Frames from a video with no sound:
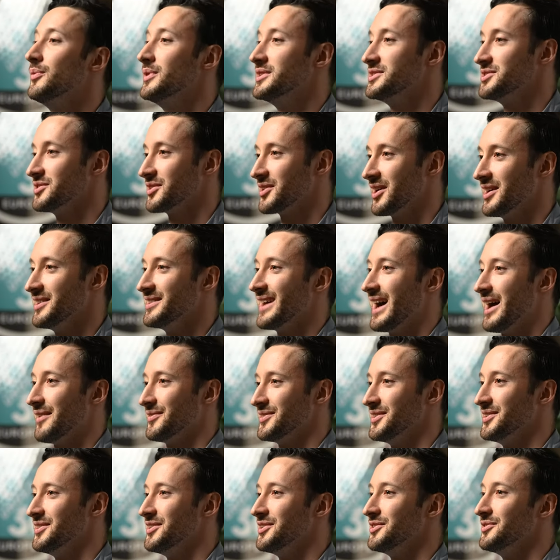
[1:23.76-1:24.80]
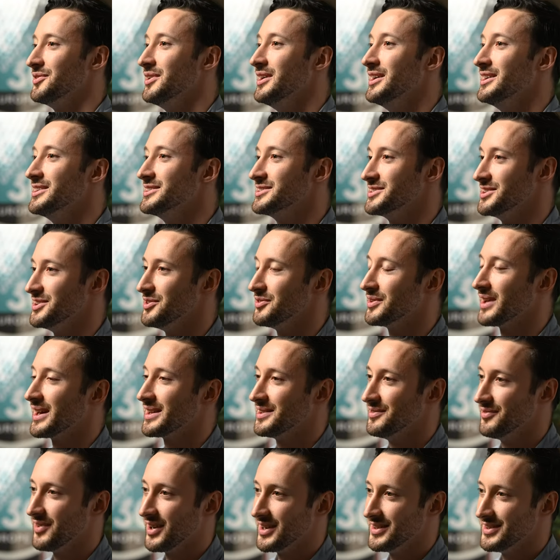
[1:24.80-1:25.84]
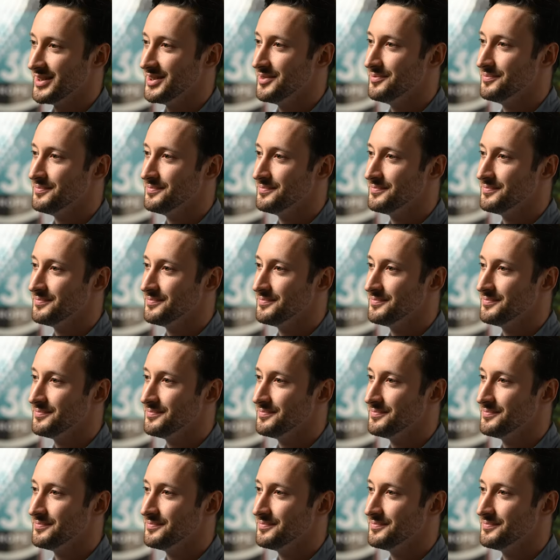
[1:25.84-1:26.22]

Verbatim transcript: which you're going to have to do should you get invited.